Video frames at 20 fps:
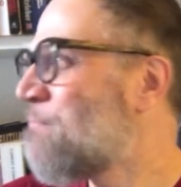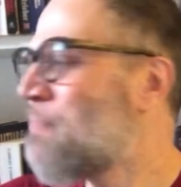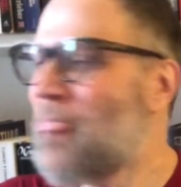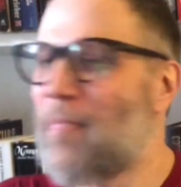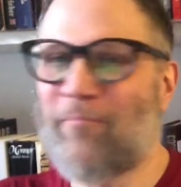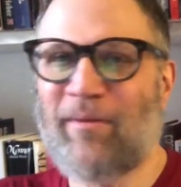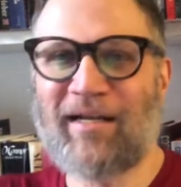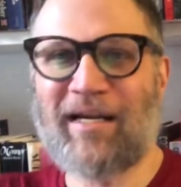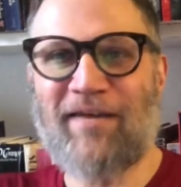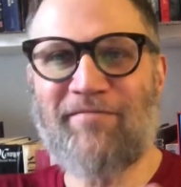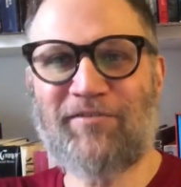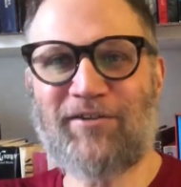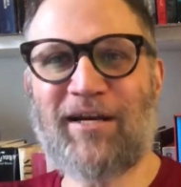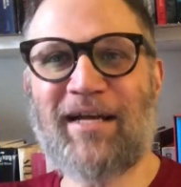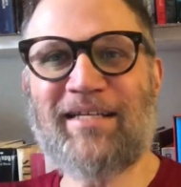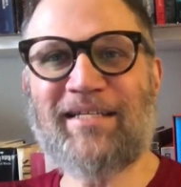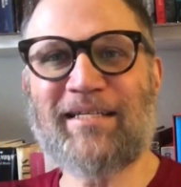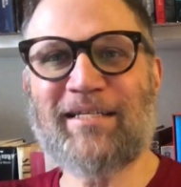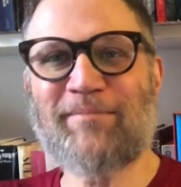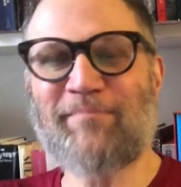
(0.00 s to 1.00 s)
but I've
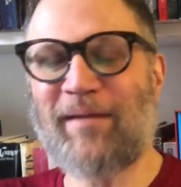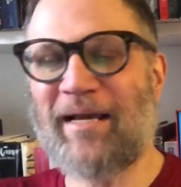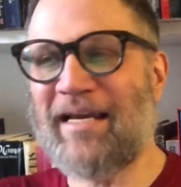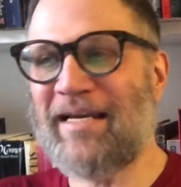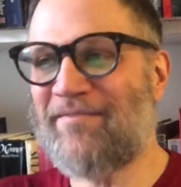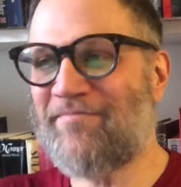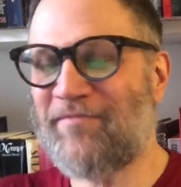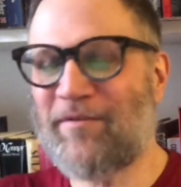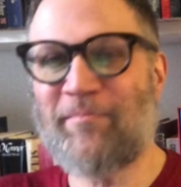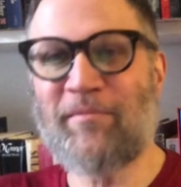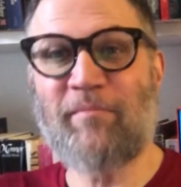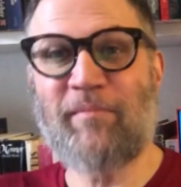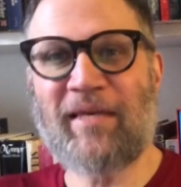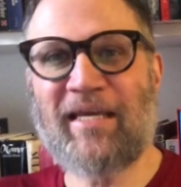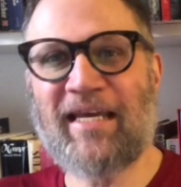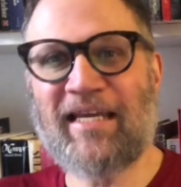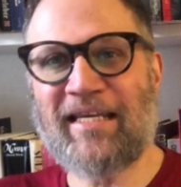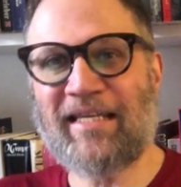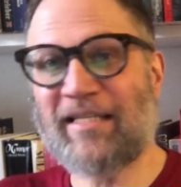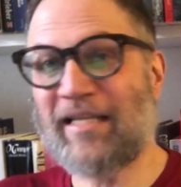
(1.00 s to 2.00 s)
tried to explain from the
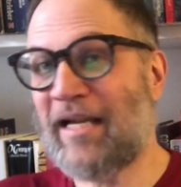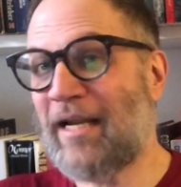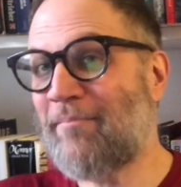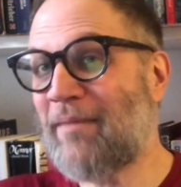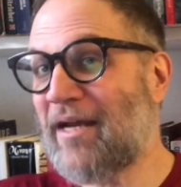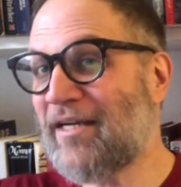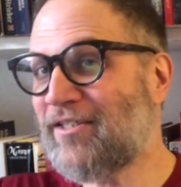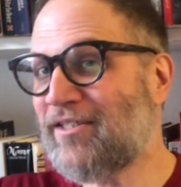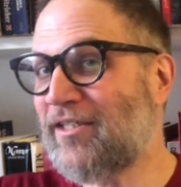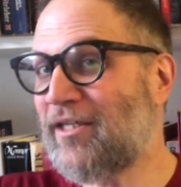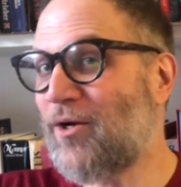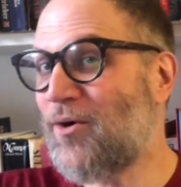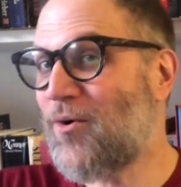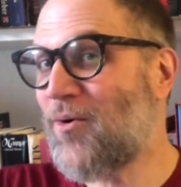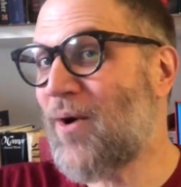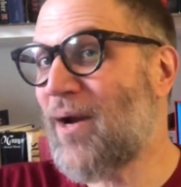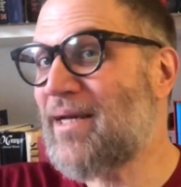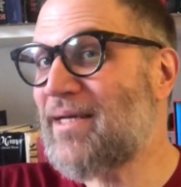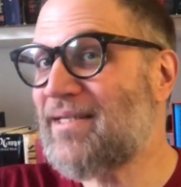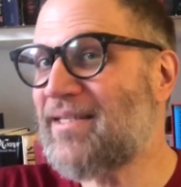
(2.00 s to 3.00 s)
beginning that I'm actually
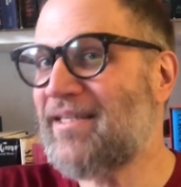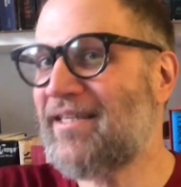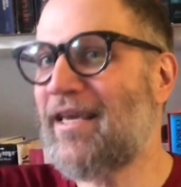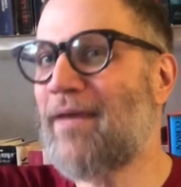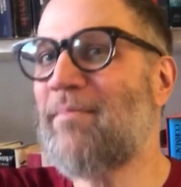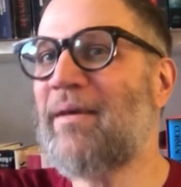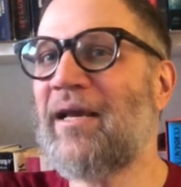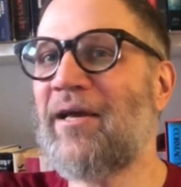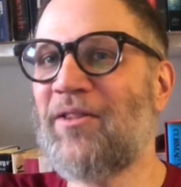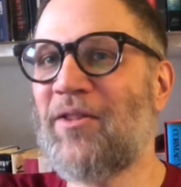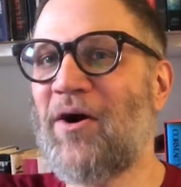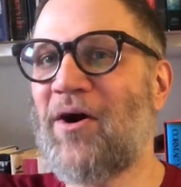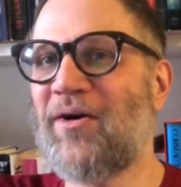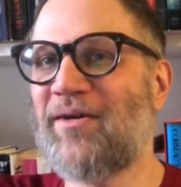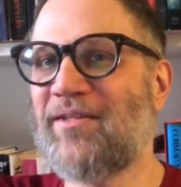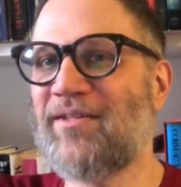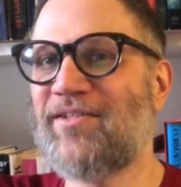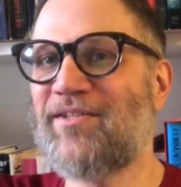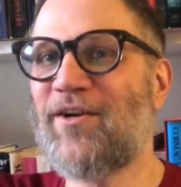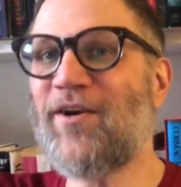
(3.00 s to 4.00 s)
quite skimming
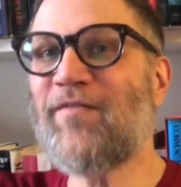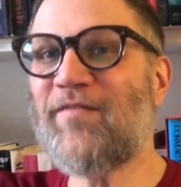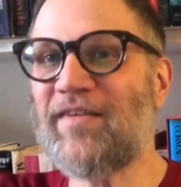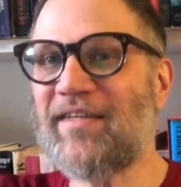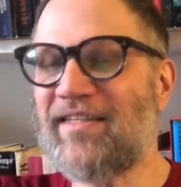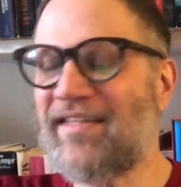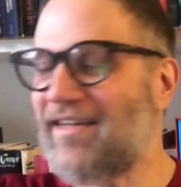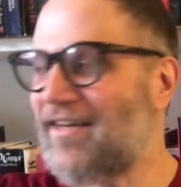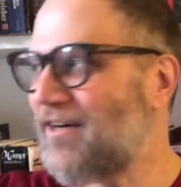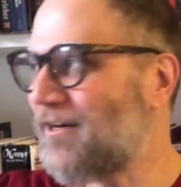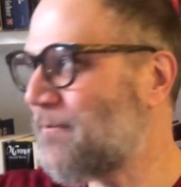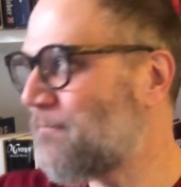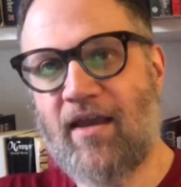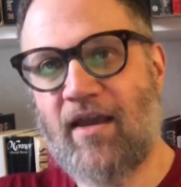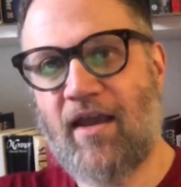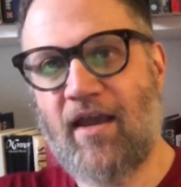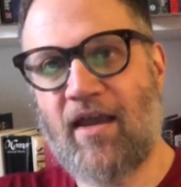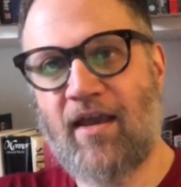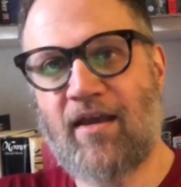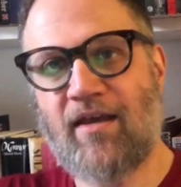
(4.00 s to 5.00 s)
along the surface here.
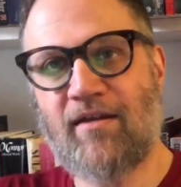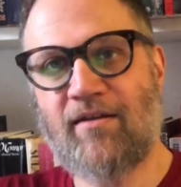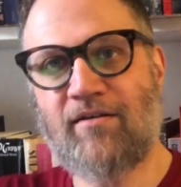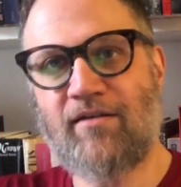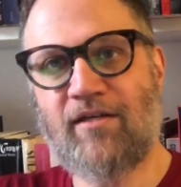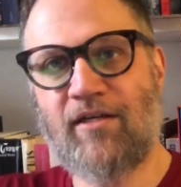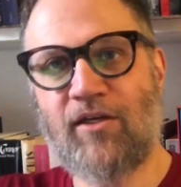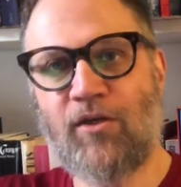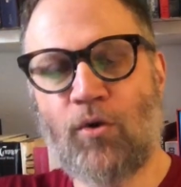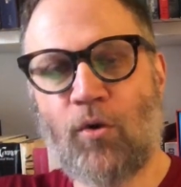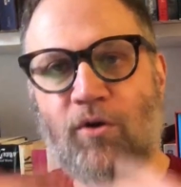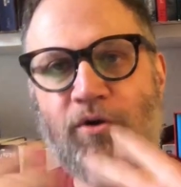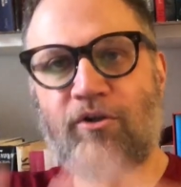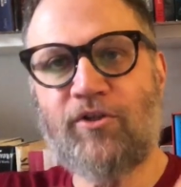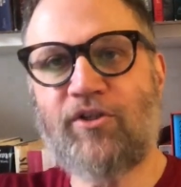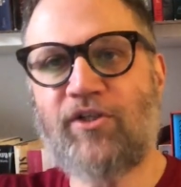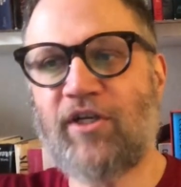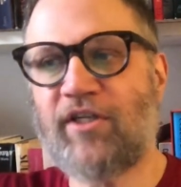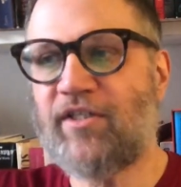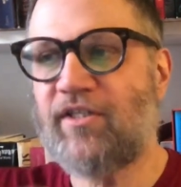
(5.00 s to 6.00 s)
And in order
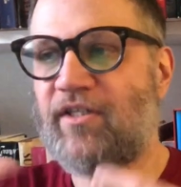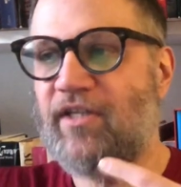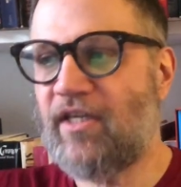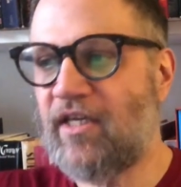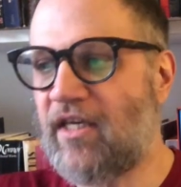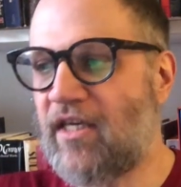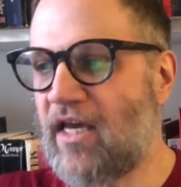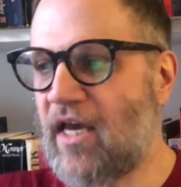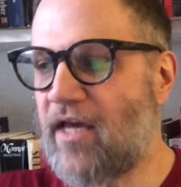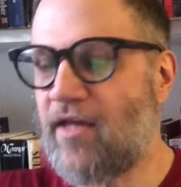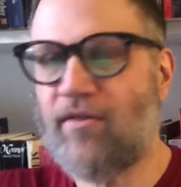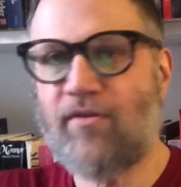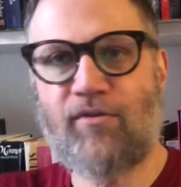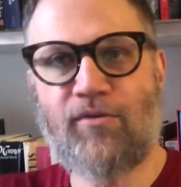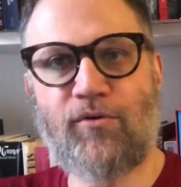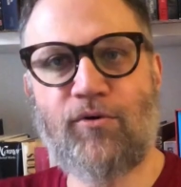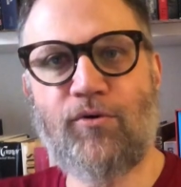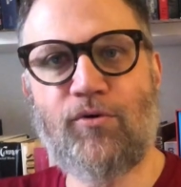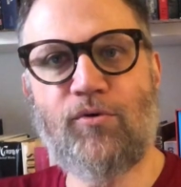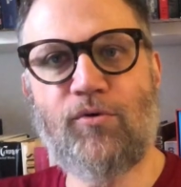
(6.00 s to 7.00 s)
just to get
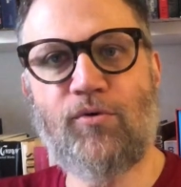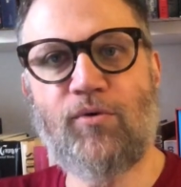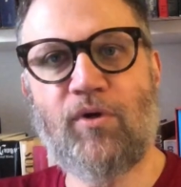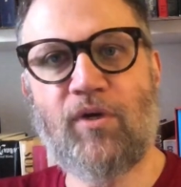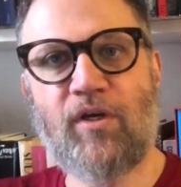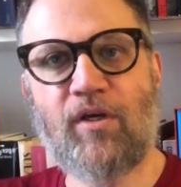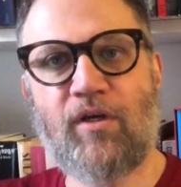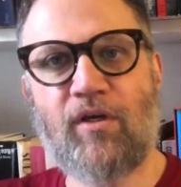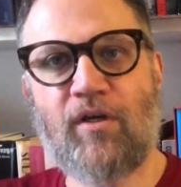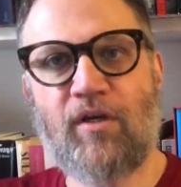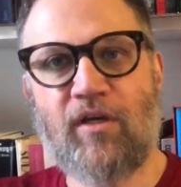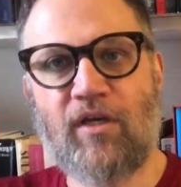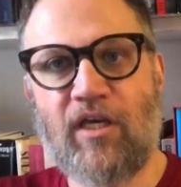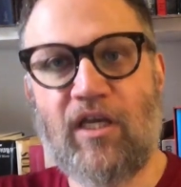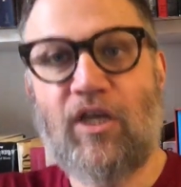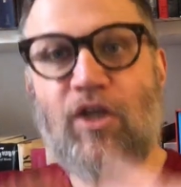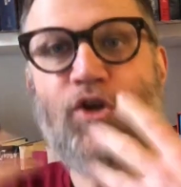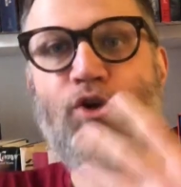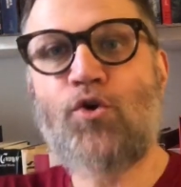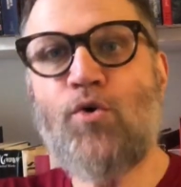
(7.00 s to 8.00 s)
through
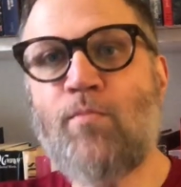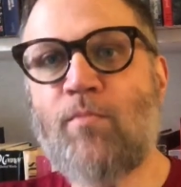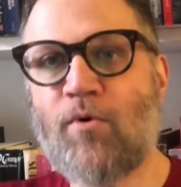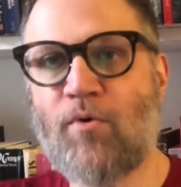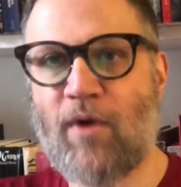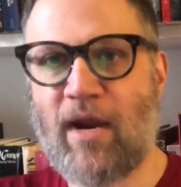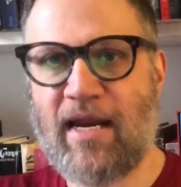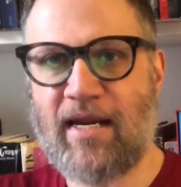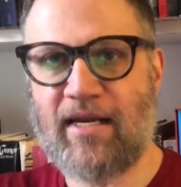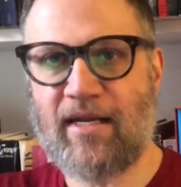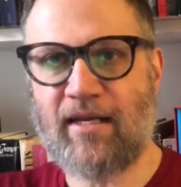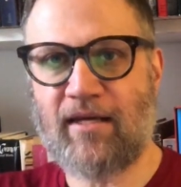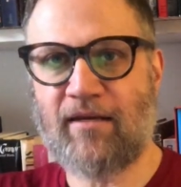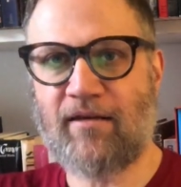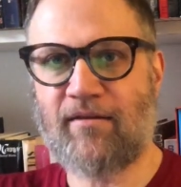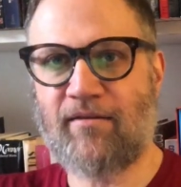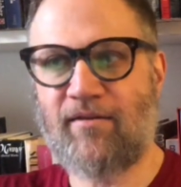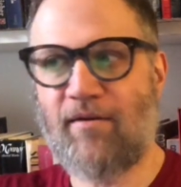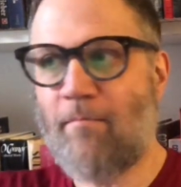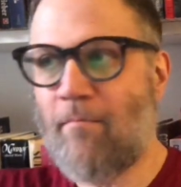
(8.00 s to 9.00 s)

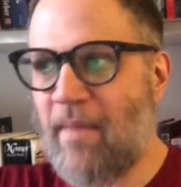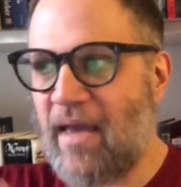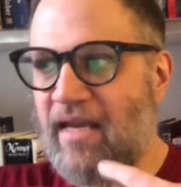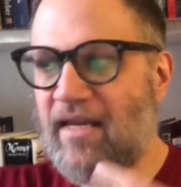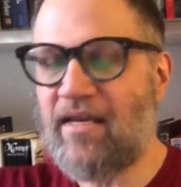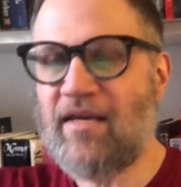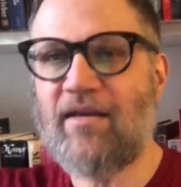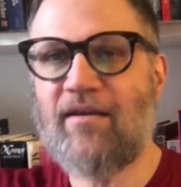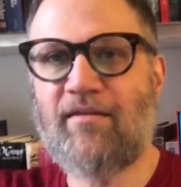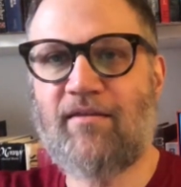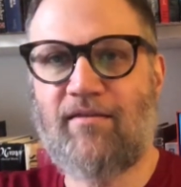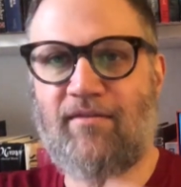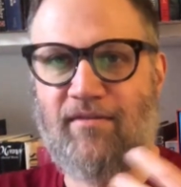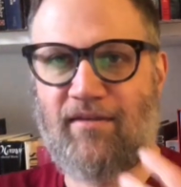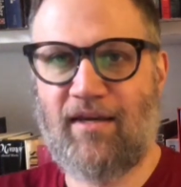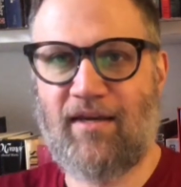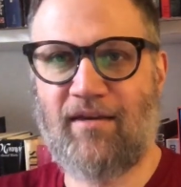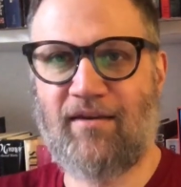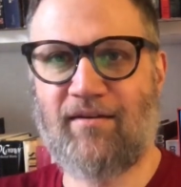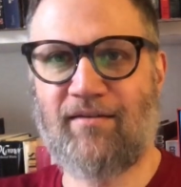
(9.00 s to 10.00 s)
enumerating the many
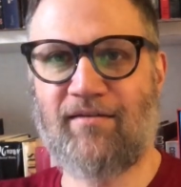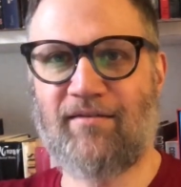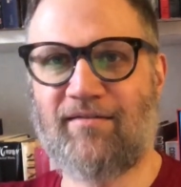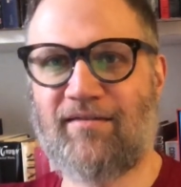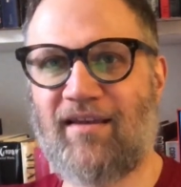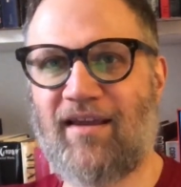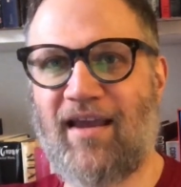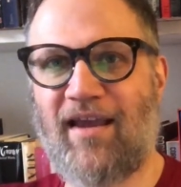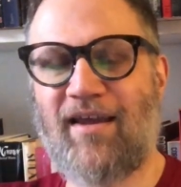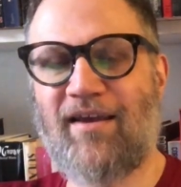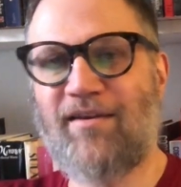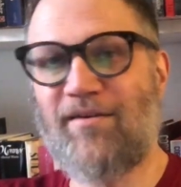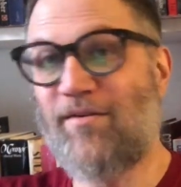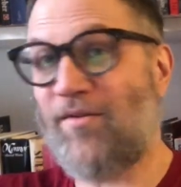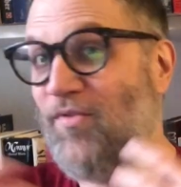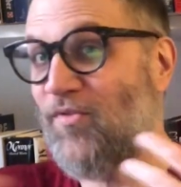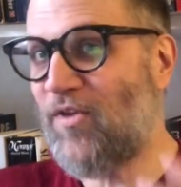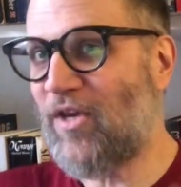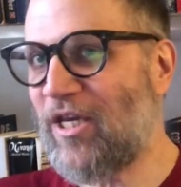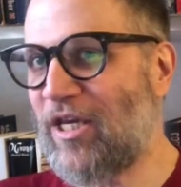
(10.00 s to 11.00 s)
things and
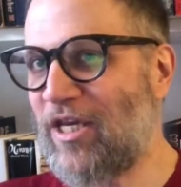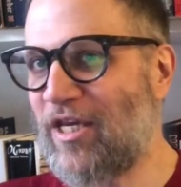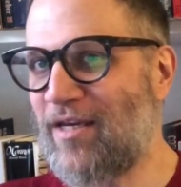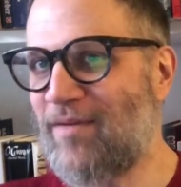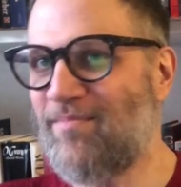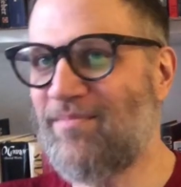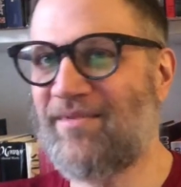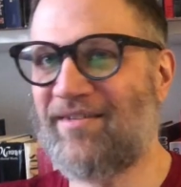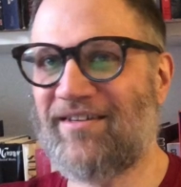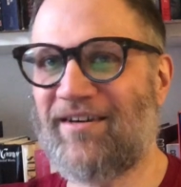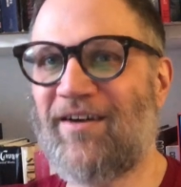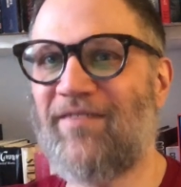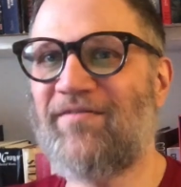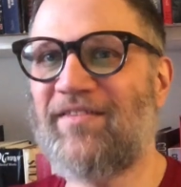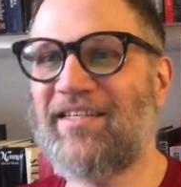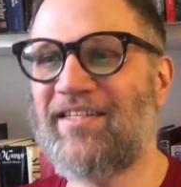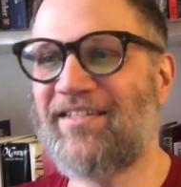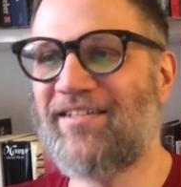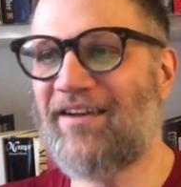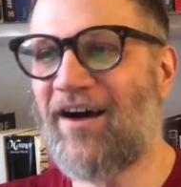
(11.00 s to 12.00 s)
themes of
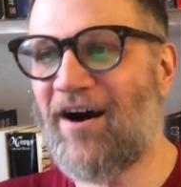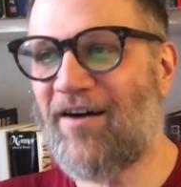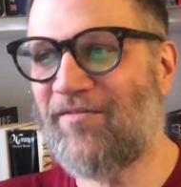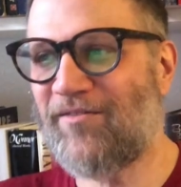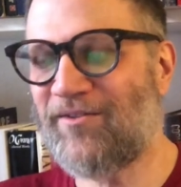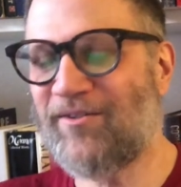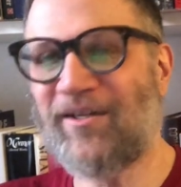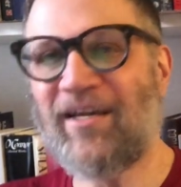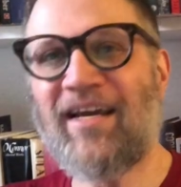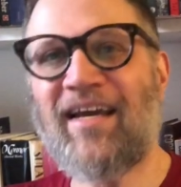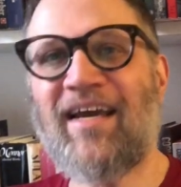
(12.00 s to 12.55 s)
this novel,